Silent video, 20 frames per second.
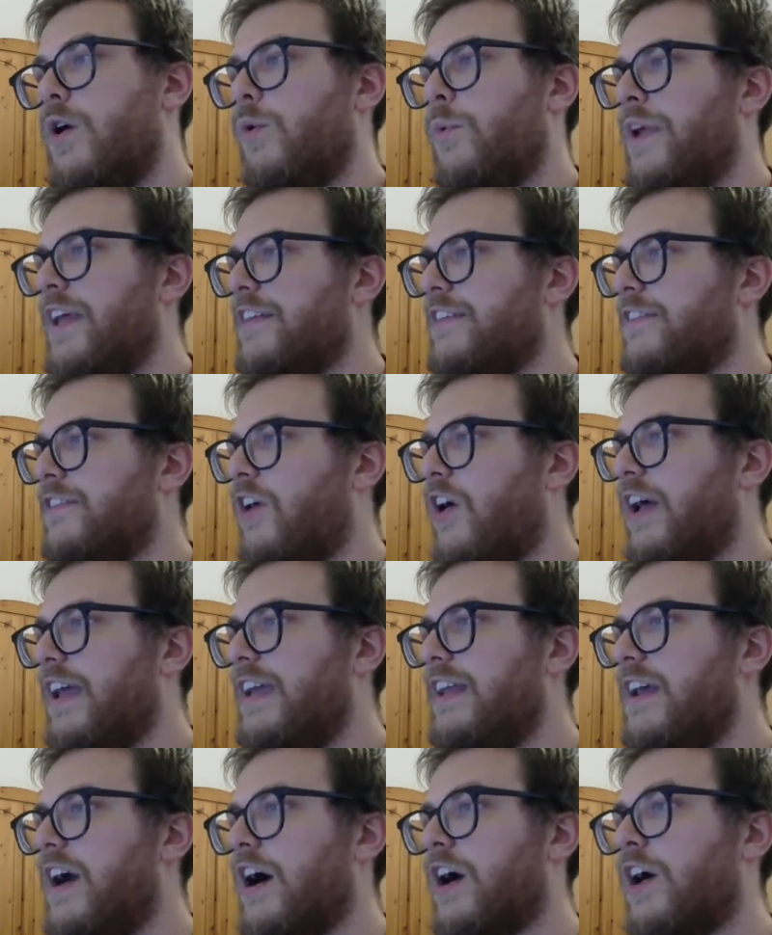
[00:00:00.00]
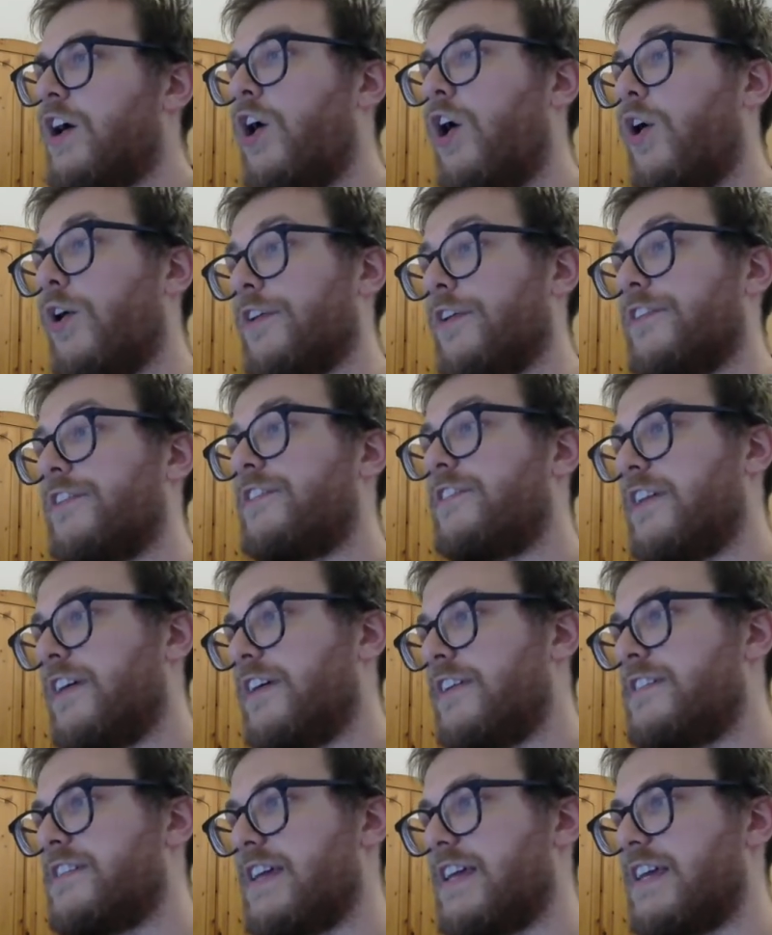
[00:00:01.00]
We assign a cost
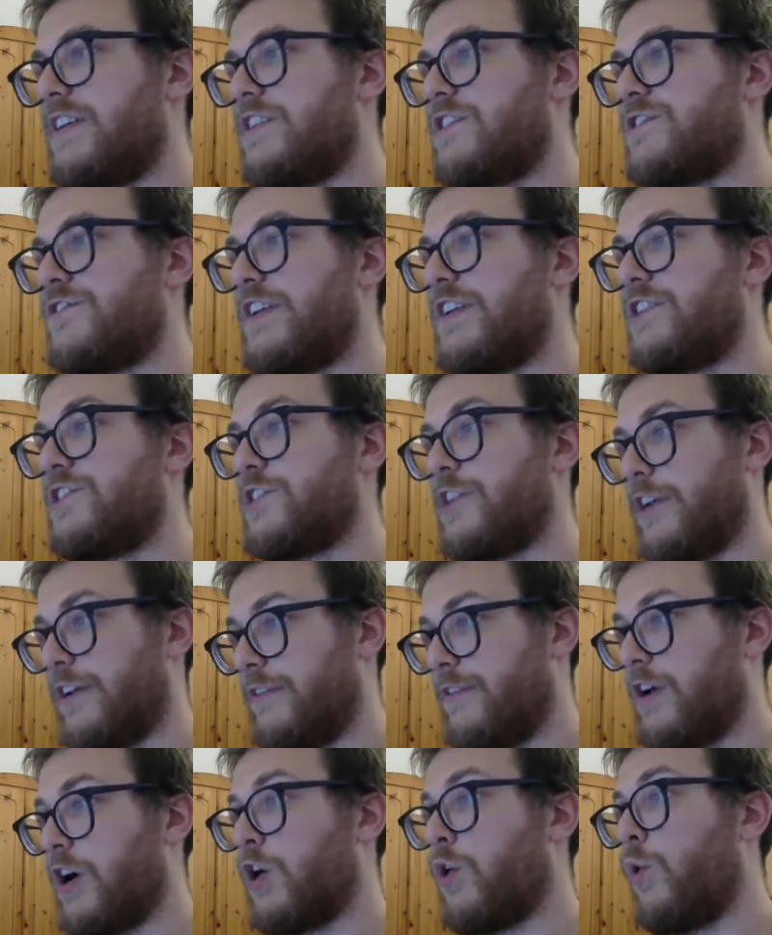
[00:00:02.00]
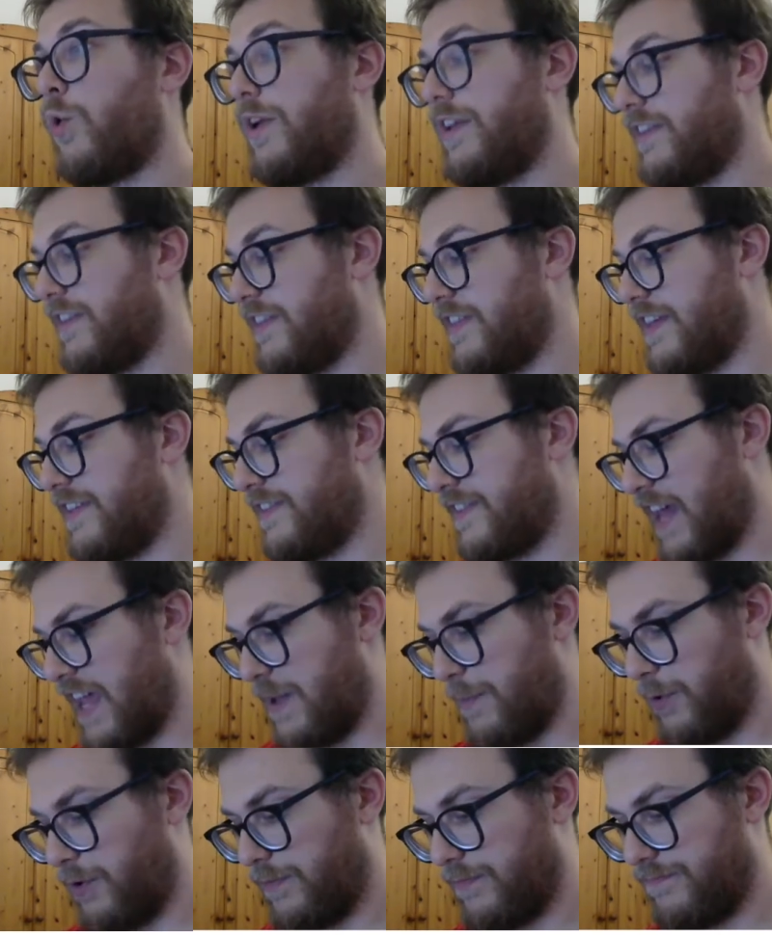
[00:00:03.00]
to each feature according to this
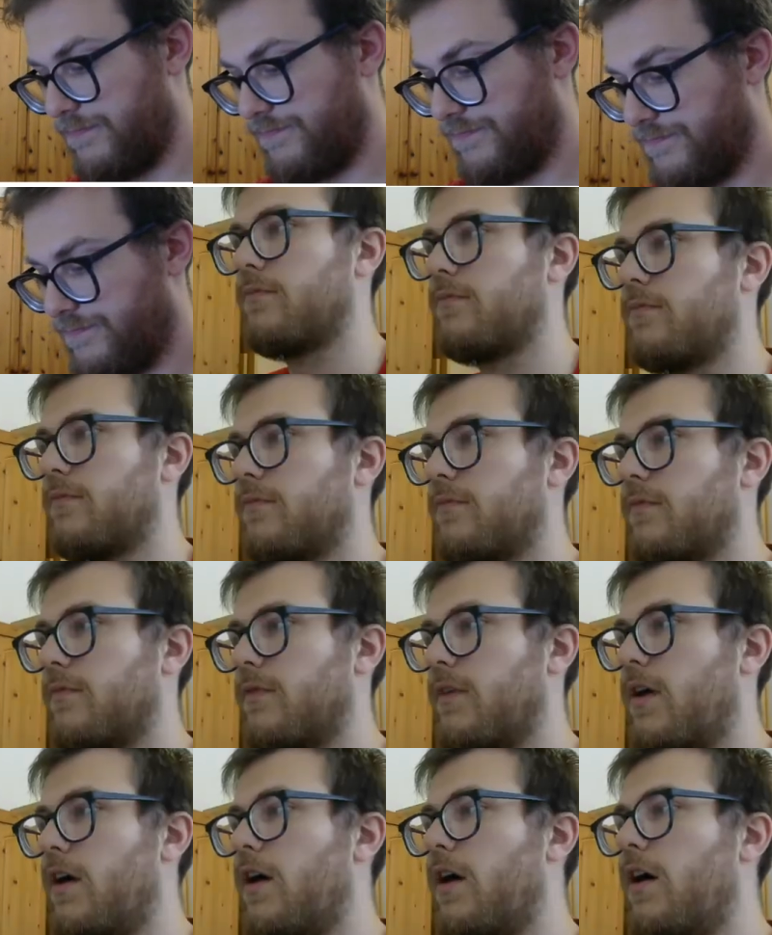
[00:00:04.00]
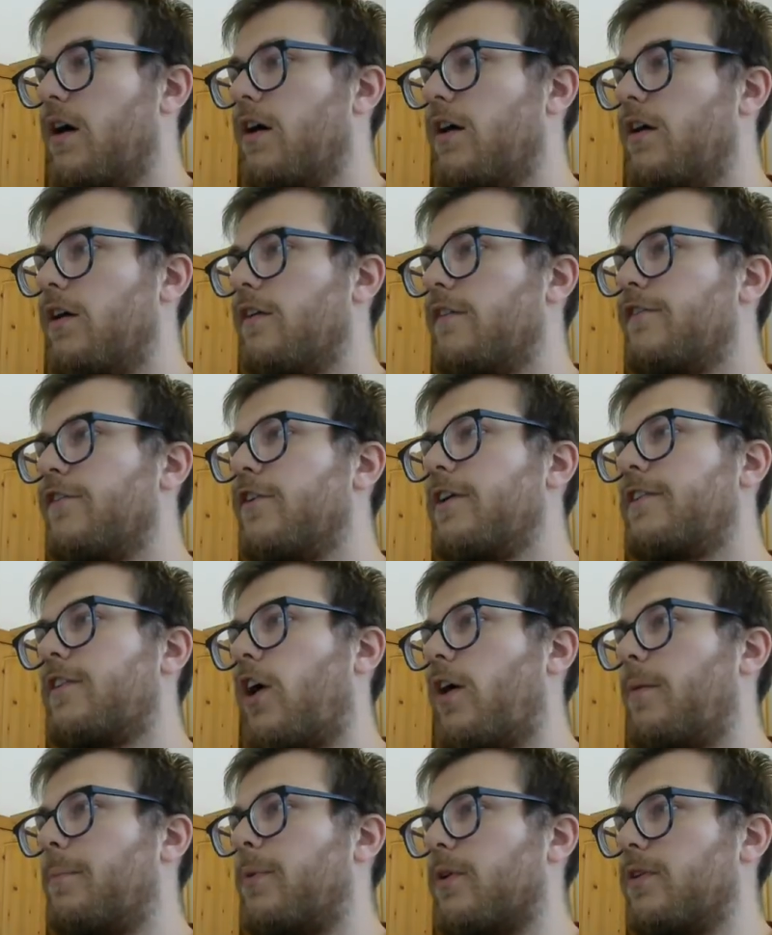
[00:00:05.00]
table. For
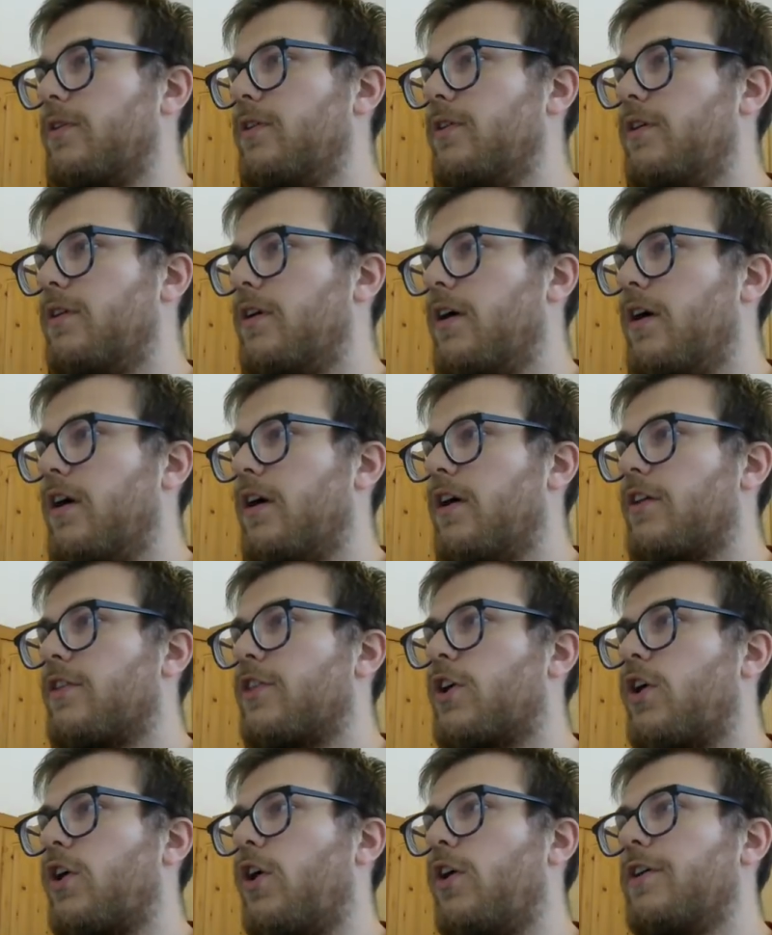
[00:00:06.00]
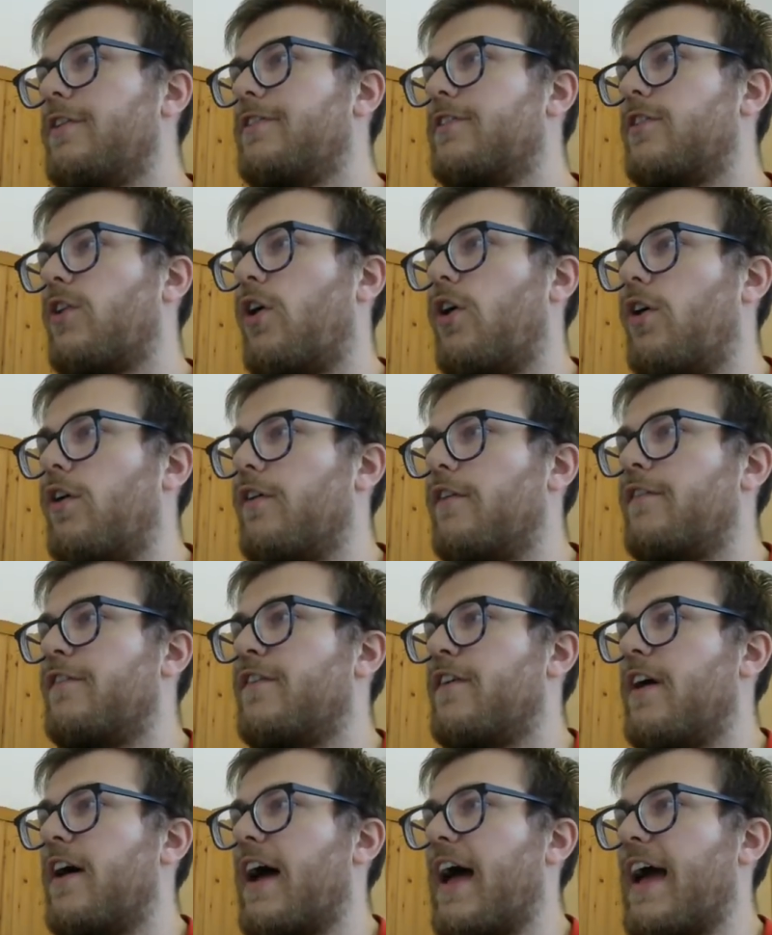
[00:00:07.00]
example, the cost
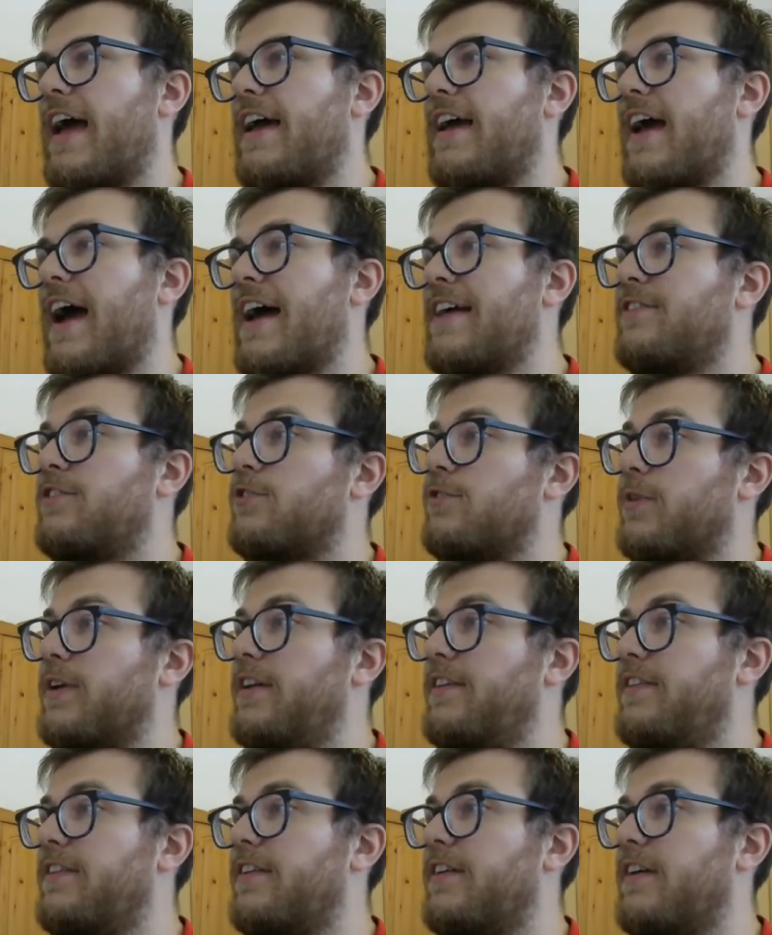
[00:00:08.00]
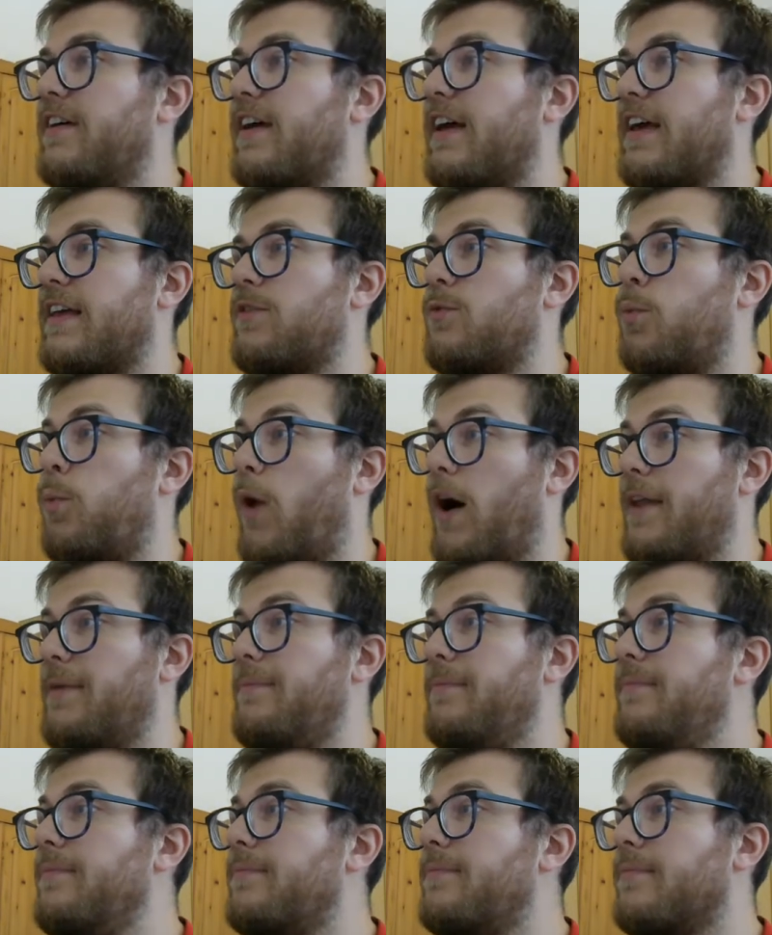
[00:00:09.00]
of a asterisk is
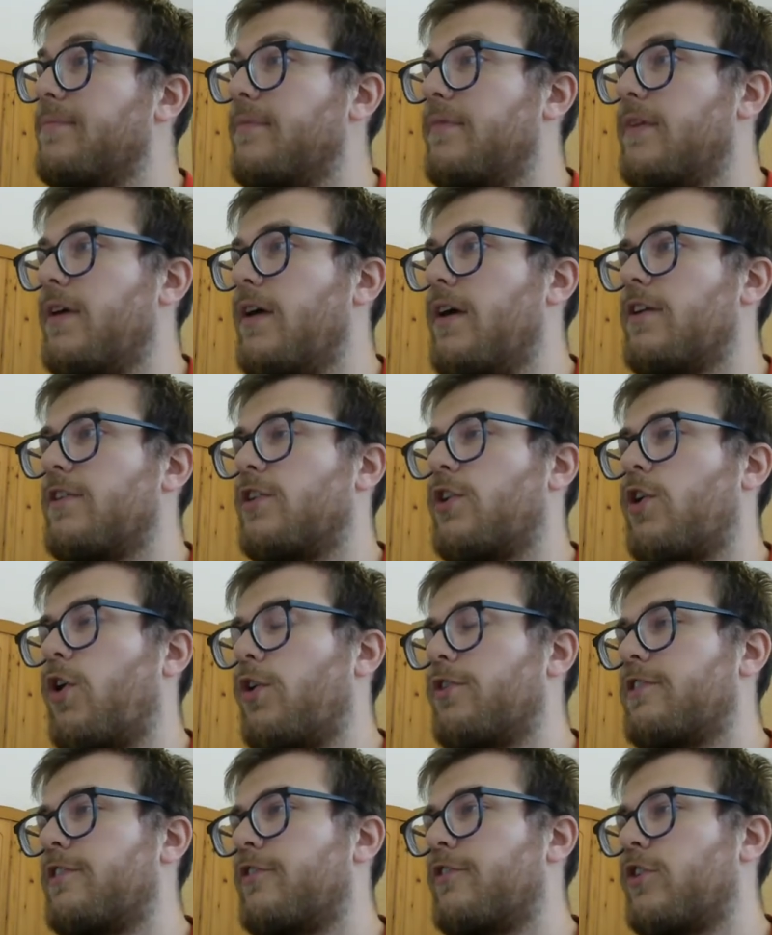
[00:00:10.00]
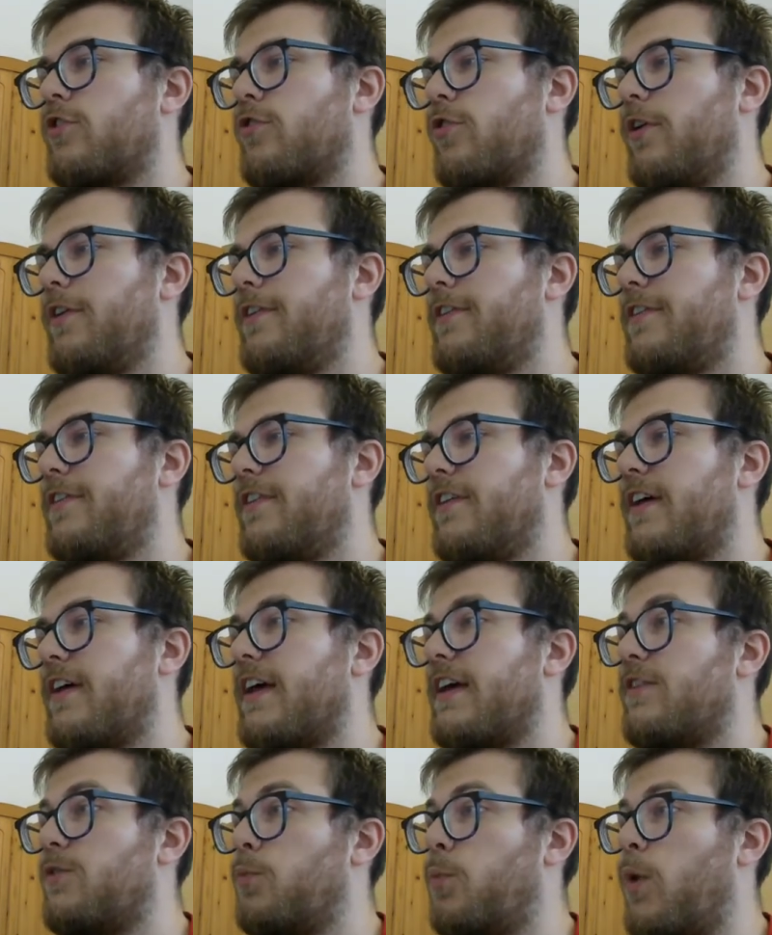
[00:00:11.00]
1, the cost of a cross
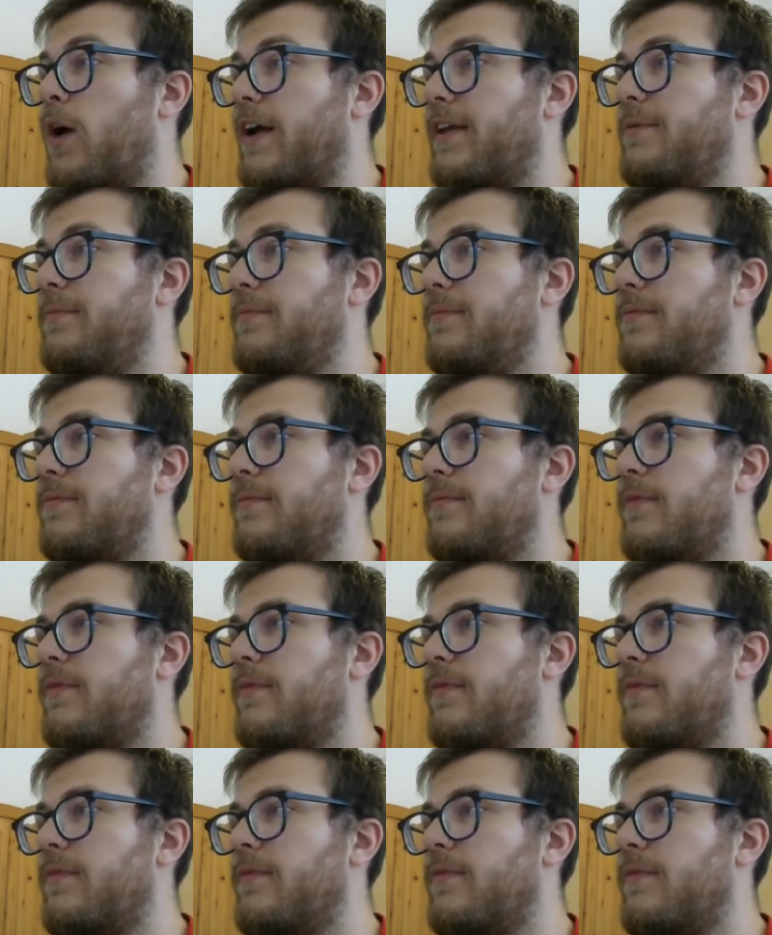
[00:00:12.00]
is 1,